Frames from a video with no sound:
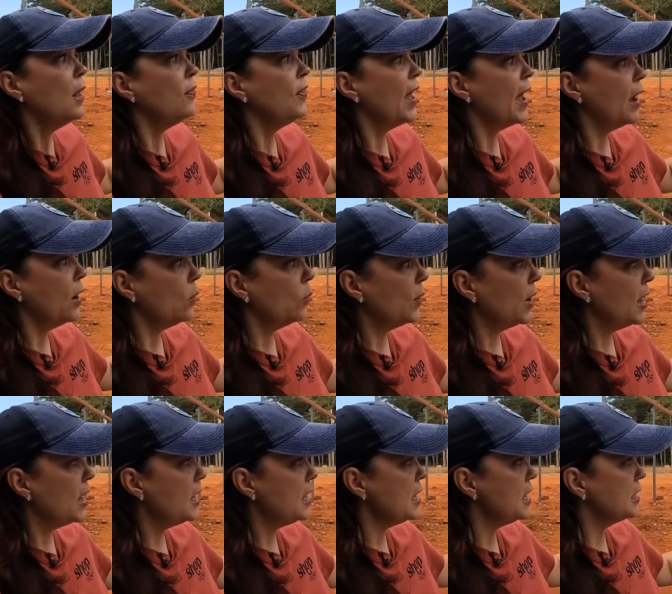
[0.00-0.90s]
That
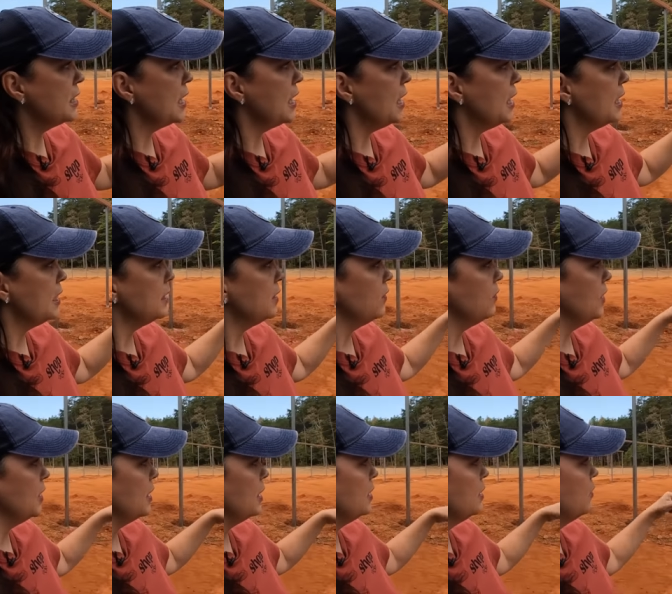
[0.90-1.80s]
way it can
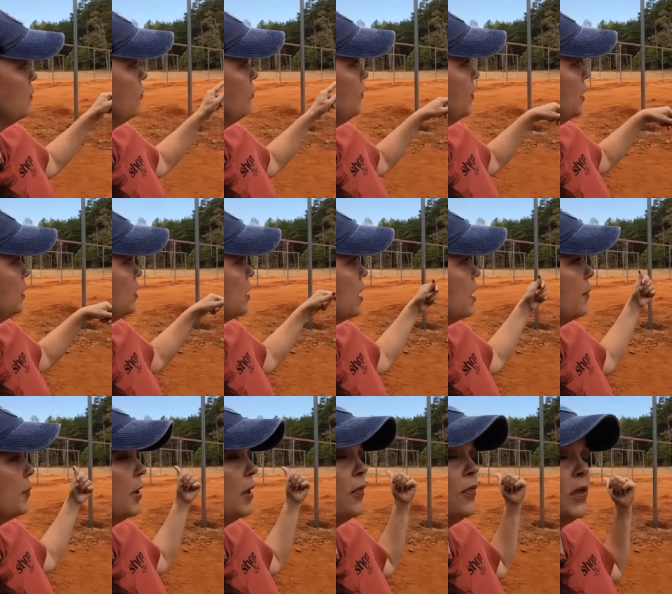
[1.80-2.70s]
then fill
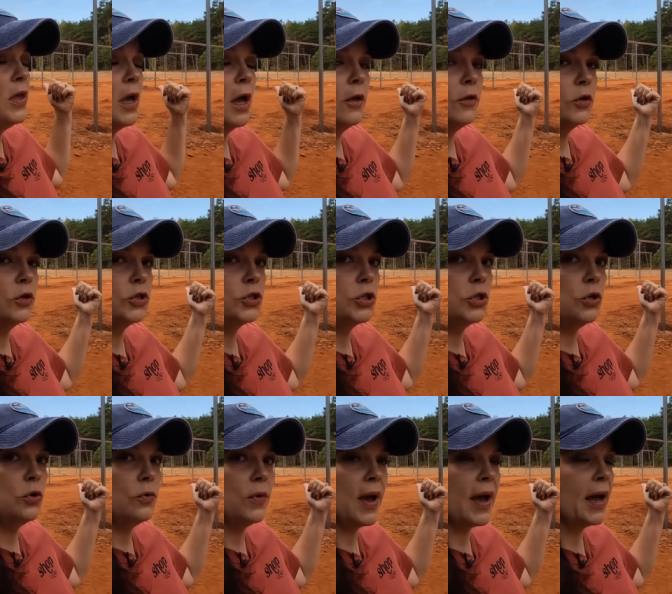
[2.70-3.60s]
up the other
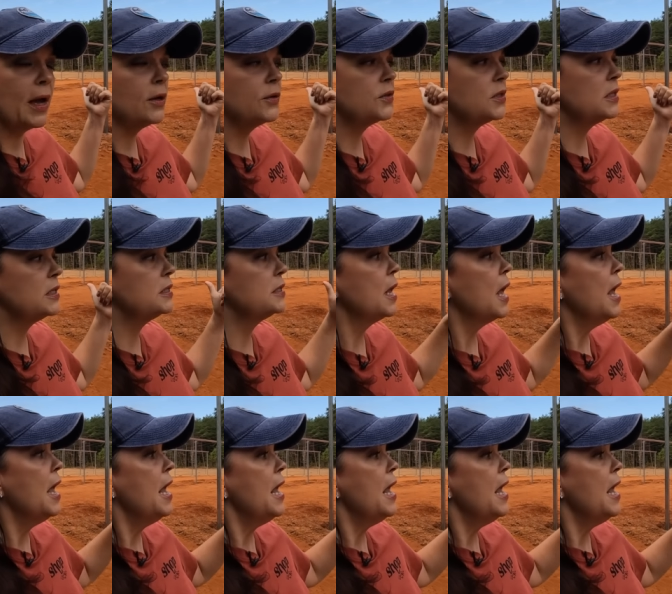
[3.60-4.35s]
two houses.